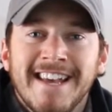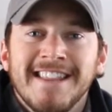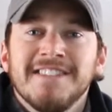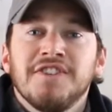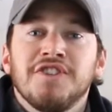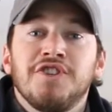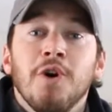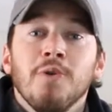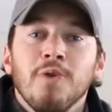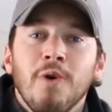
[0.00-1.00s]
This is
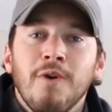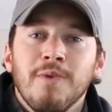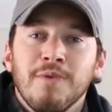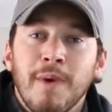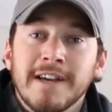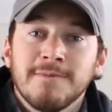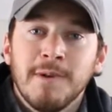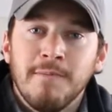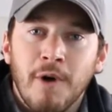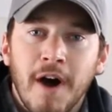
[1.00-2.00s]
Joe Lord with
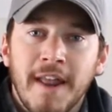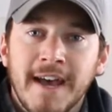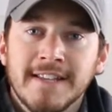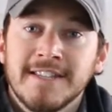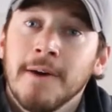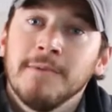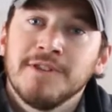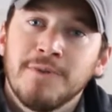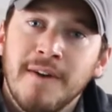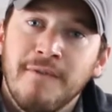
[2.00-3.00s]
Rexpid Broadheads, coming
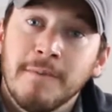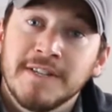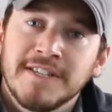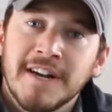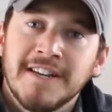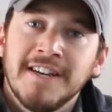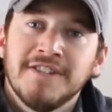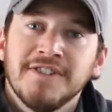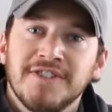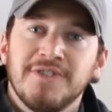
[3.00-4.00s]
straight from the Stuck
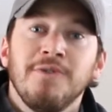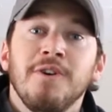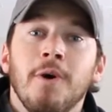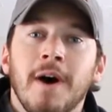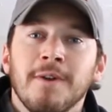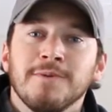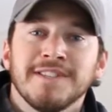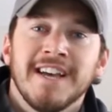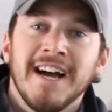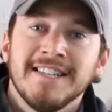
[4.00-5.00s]
Nation studio out of
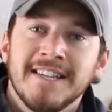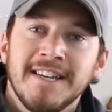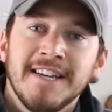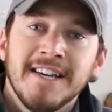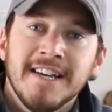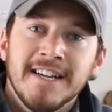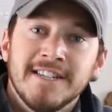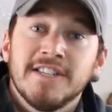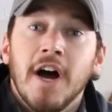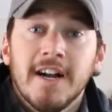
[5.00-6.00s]
Wisconsin
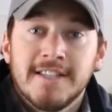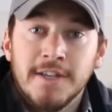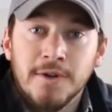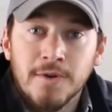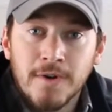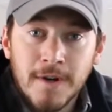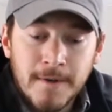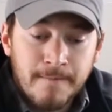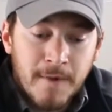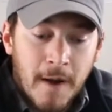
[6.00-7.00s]
to talk to you
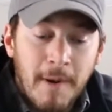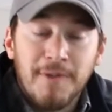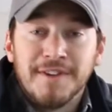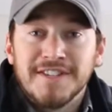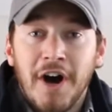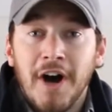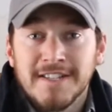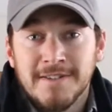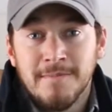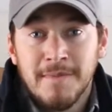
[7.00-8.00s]
about this
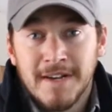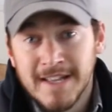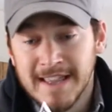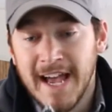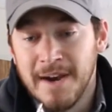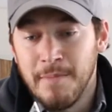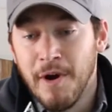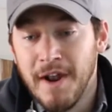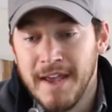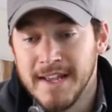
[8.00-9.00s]
awesome line of
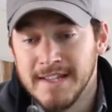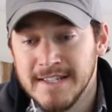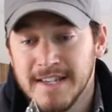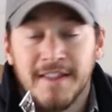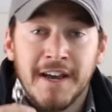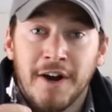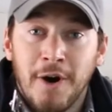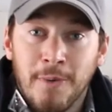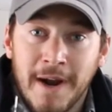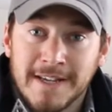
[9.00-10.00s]
broadheads they
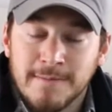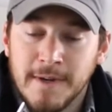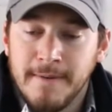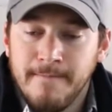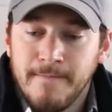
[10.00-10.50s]
call Rexpid.